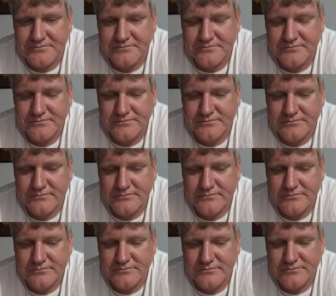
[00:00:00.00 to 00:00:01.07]

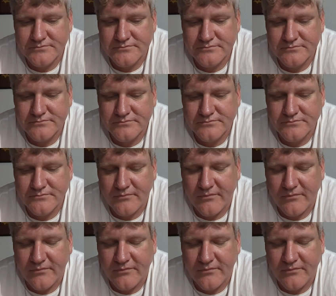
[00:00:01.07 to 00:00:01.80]
Nobody speaks.